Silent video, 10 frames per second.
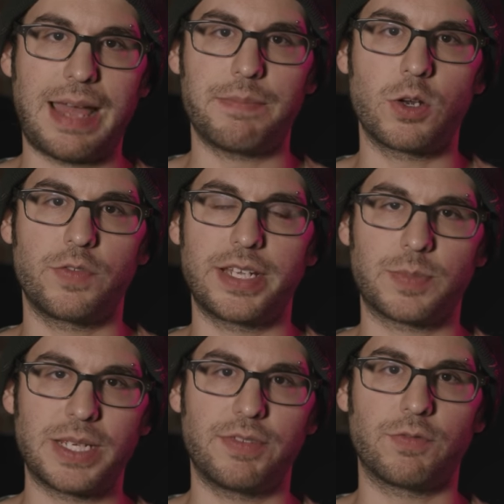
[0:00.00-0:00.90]
That
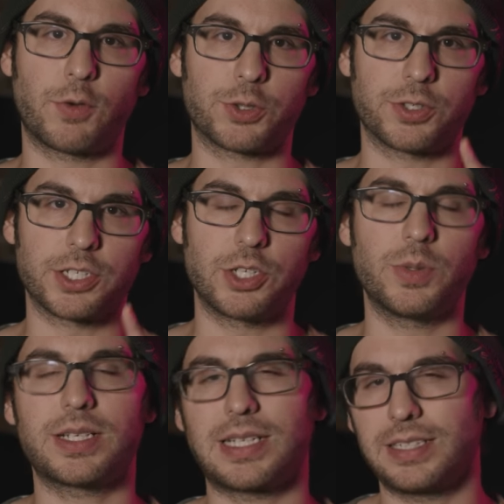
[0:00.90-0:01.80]
motivates me even further to
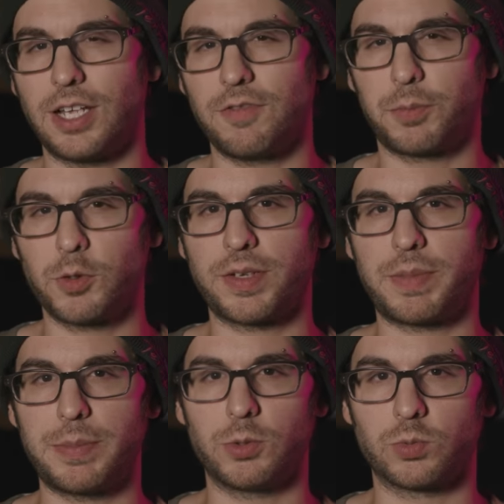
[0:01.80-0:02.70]
do it because I love
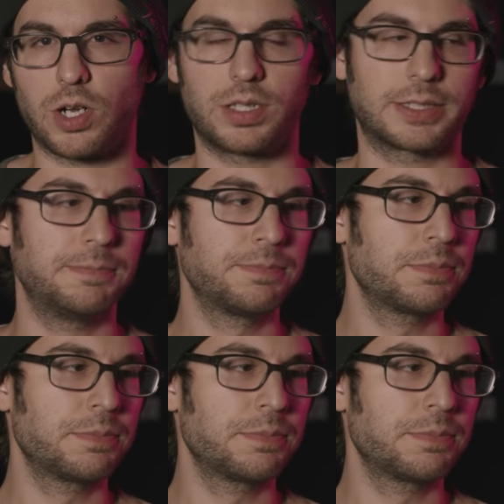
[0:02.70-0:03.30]
proving people wrong.